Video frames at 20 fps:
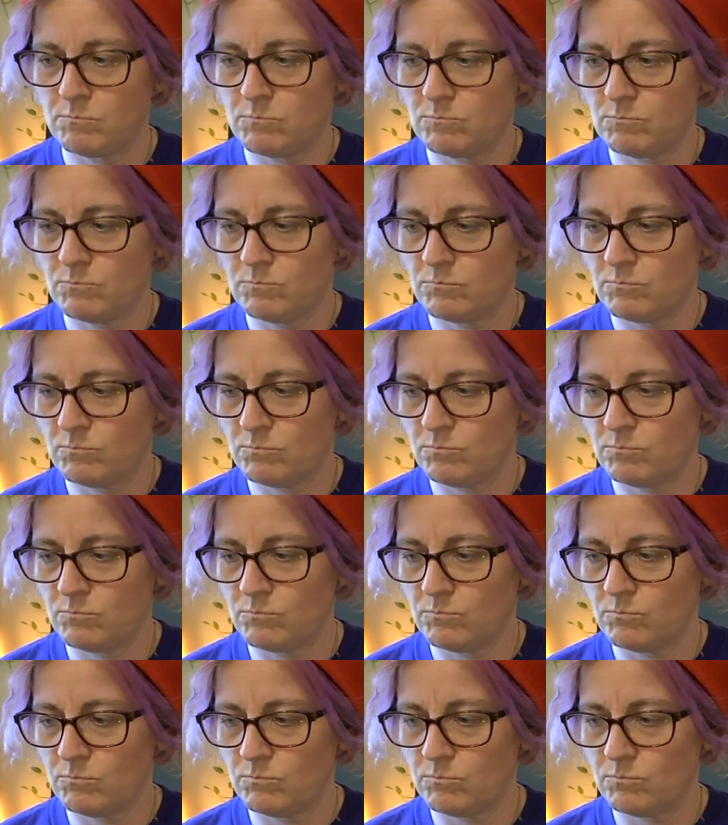
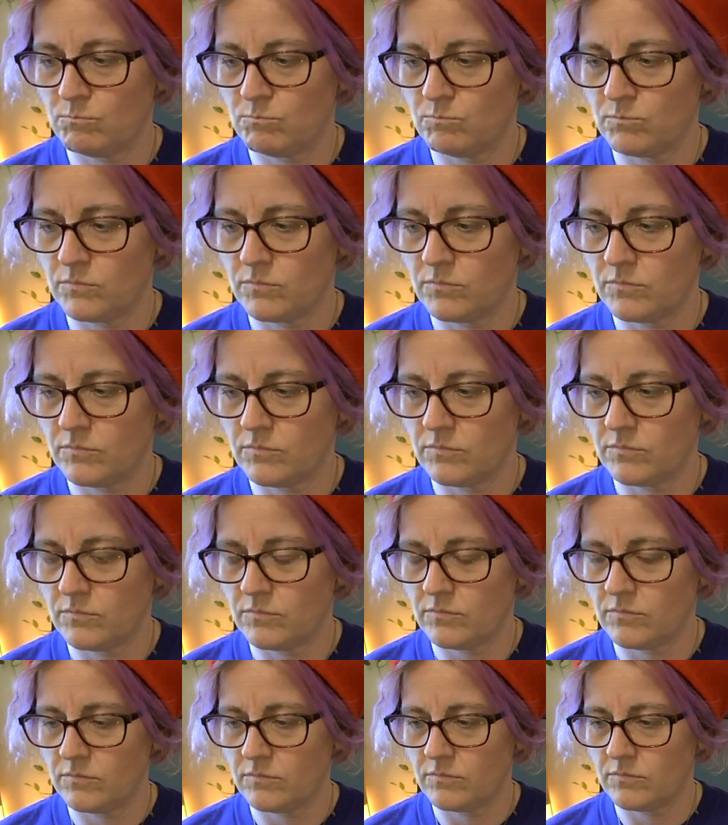
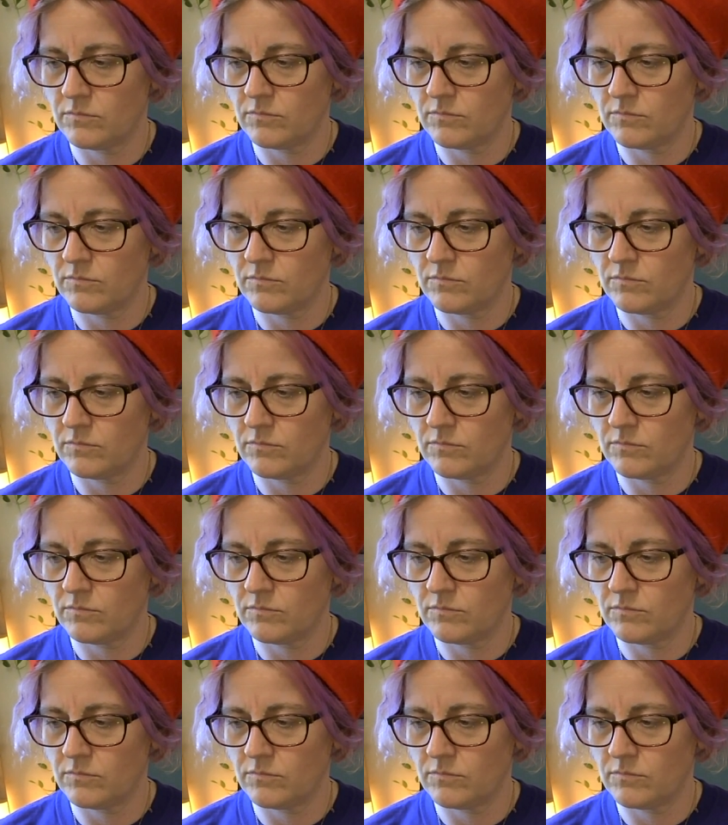(no one is talking)